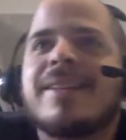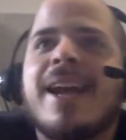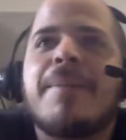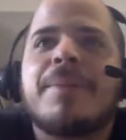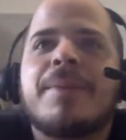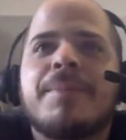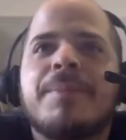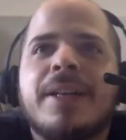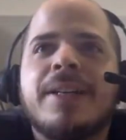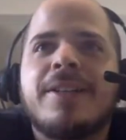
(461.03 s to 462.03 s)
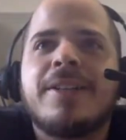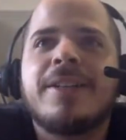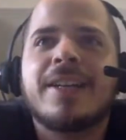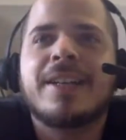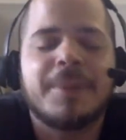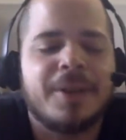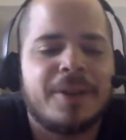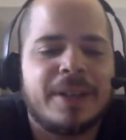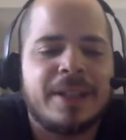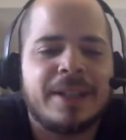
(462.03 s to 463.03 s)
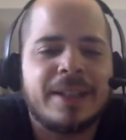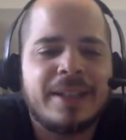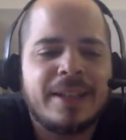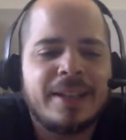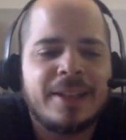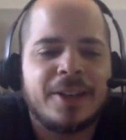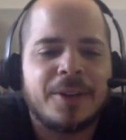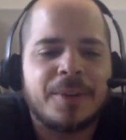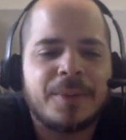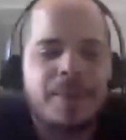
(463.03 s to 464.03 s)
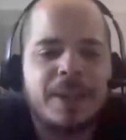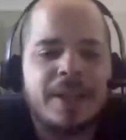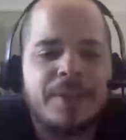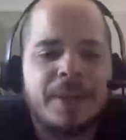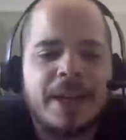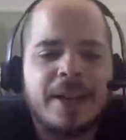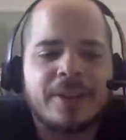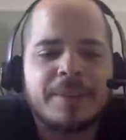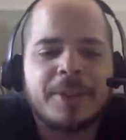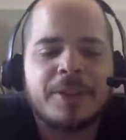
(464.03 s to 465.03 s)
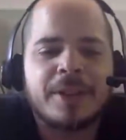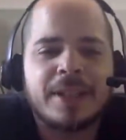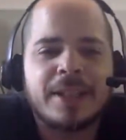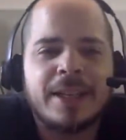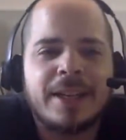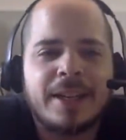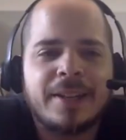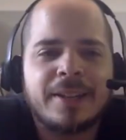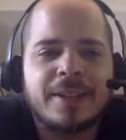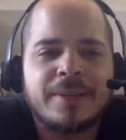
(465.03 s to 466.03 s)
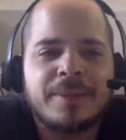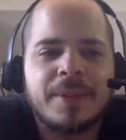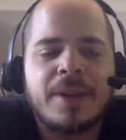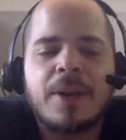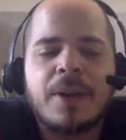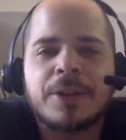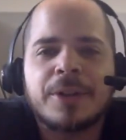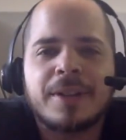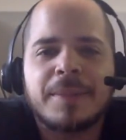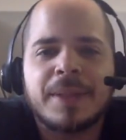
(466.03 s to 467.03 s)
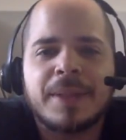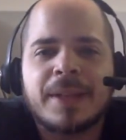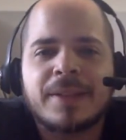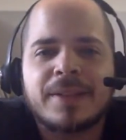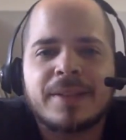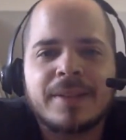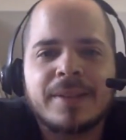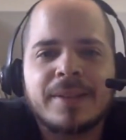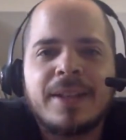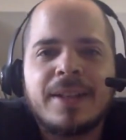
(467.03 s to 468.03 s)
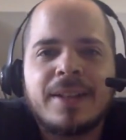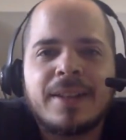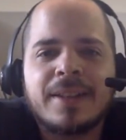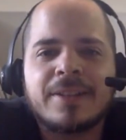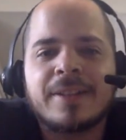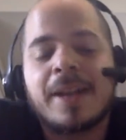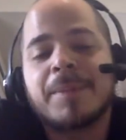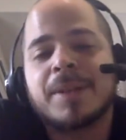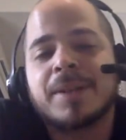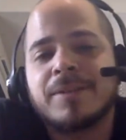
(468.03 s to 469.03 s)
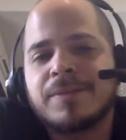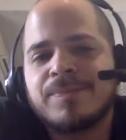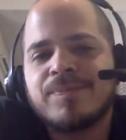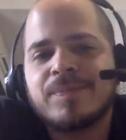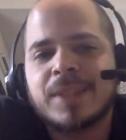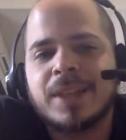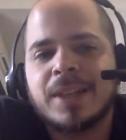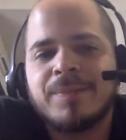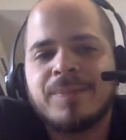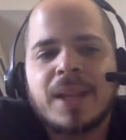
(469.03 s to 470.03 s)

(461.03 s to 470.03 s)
things happen, but you know you got to keep going, and you know we we handled it maturely, and I wish him nothing but the best. Things just happen in life, you know.